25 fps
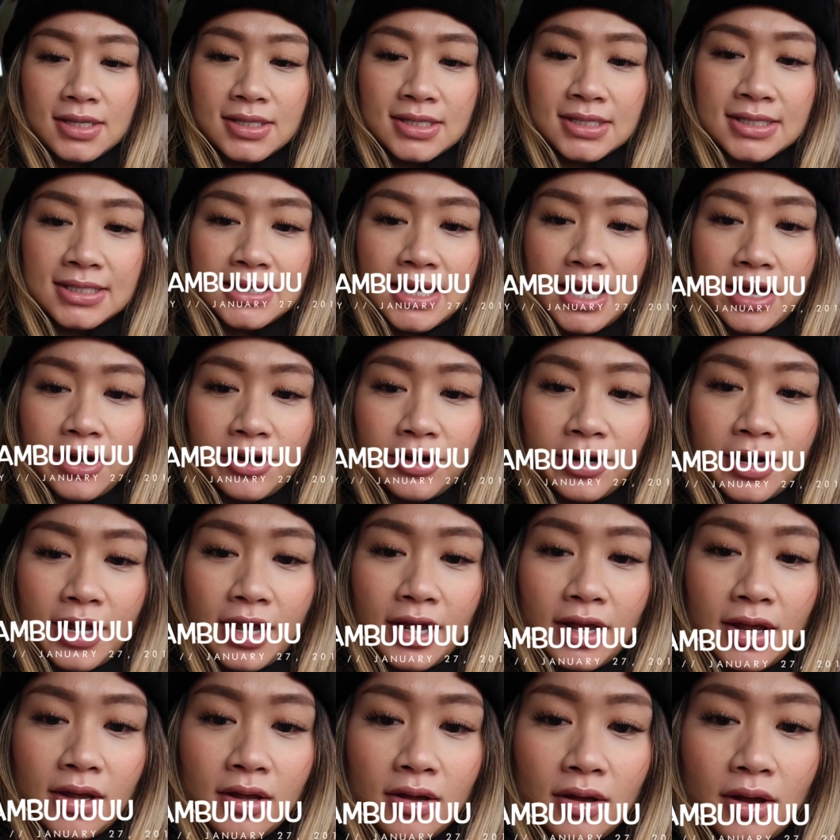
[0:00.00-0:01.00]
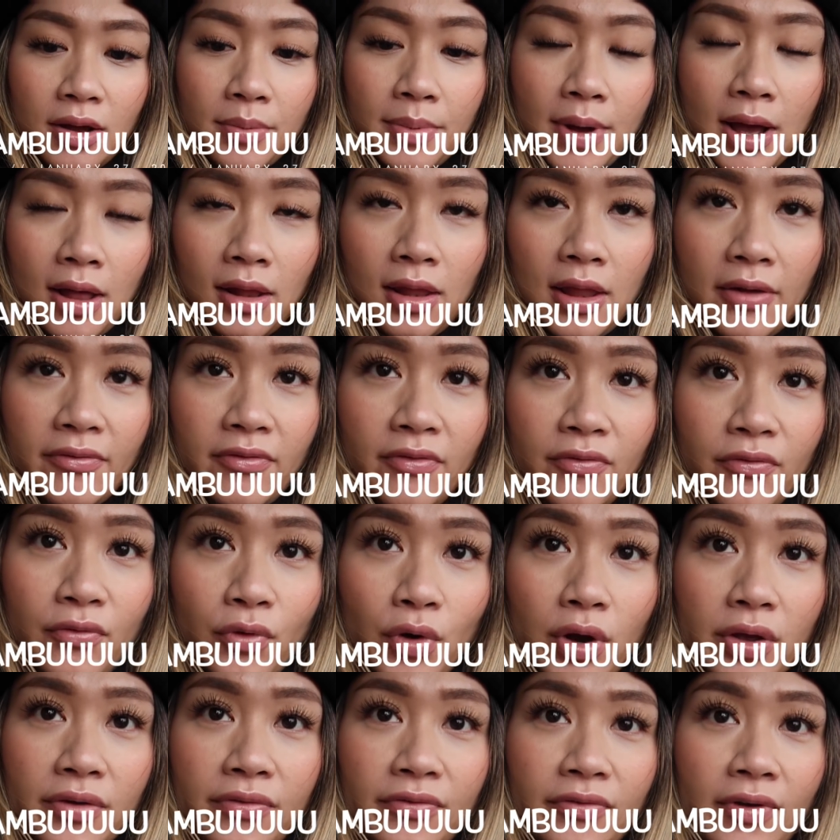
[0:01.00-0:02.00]
It's Saturday, about
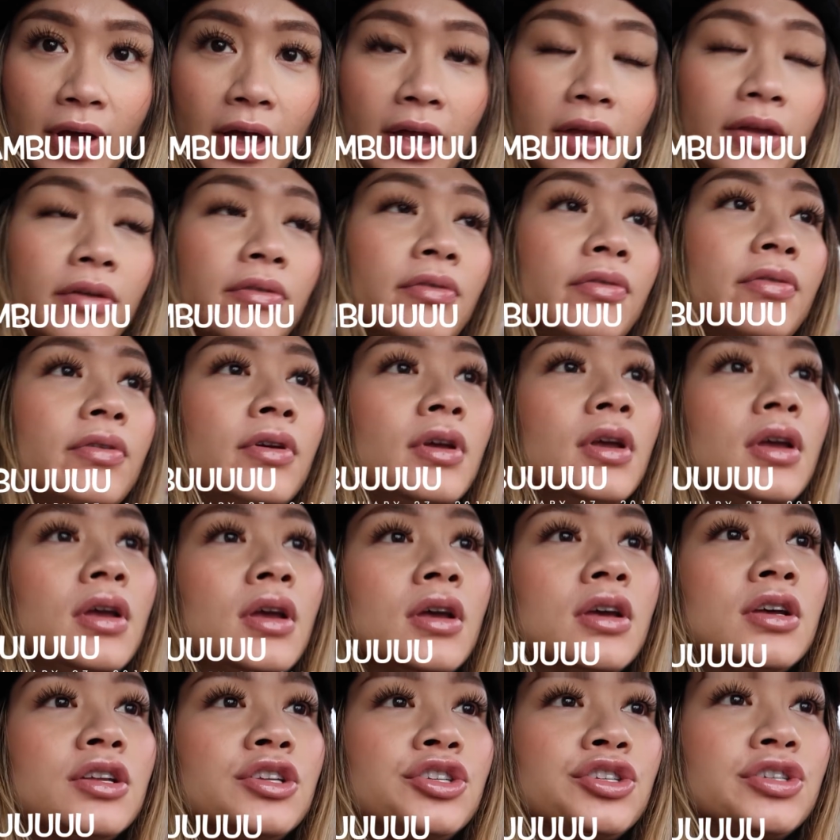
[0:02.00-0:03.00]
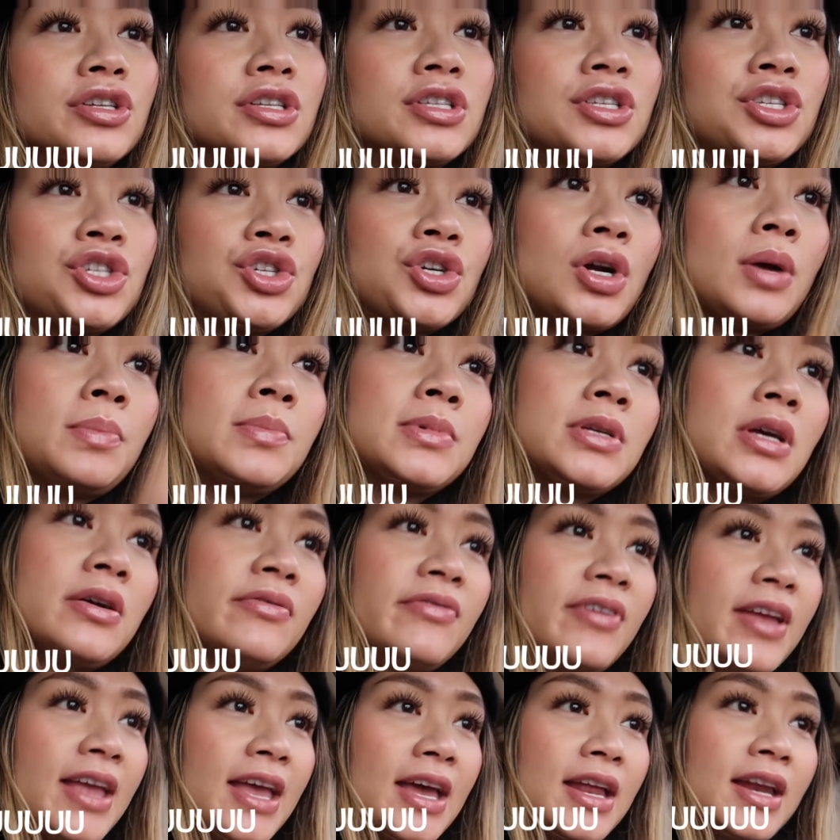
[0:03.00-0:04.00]
11:45. Just dropped
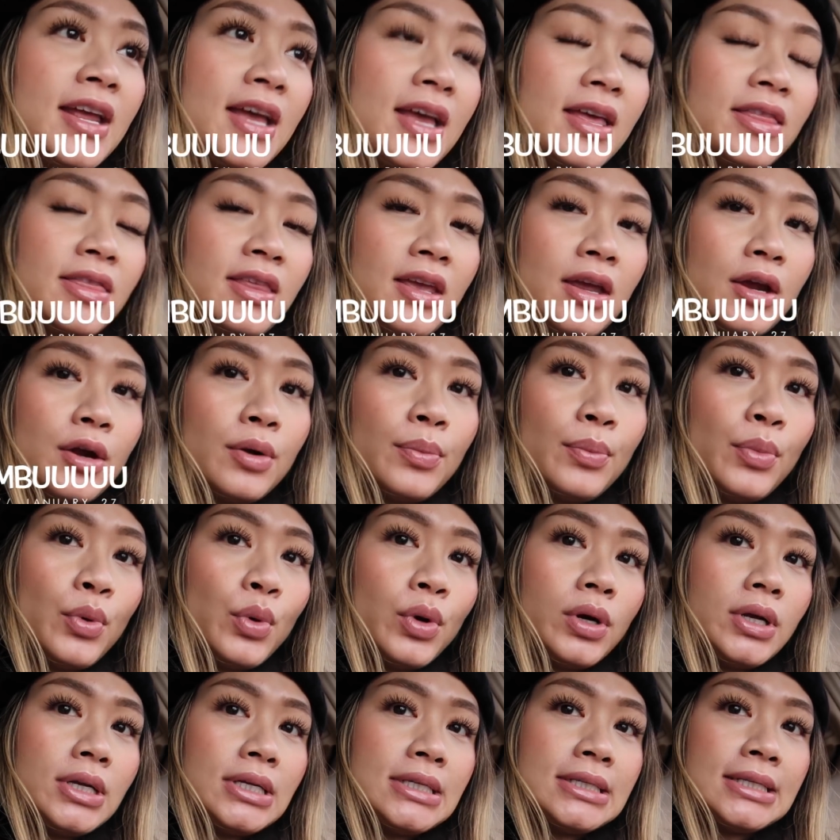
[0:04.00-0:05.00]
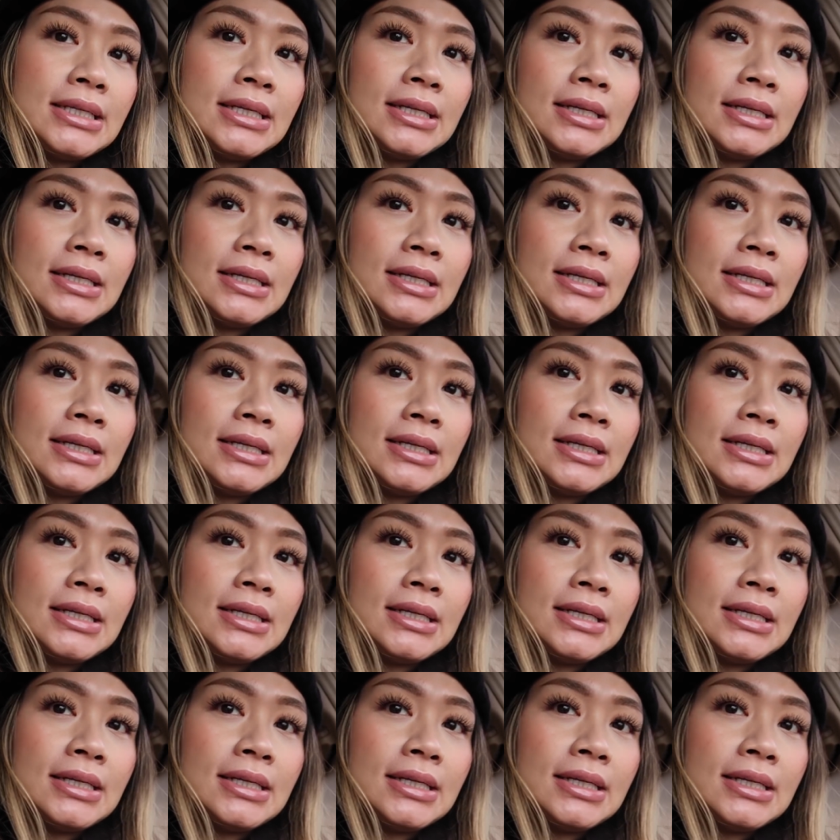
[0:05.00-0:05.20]
off Hannah at the airport.